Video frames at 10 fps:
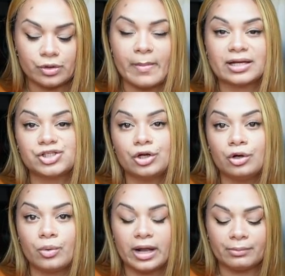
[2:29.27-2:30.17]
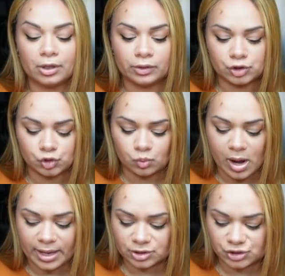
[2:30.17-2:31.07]
I'm actually gonna go ahead. I'm gonna
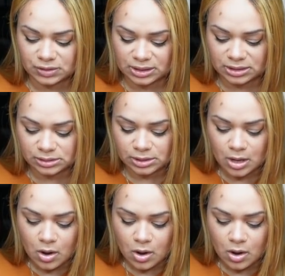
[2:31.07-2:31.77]
swatch these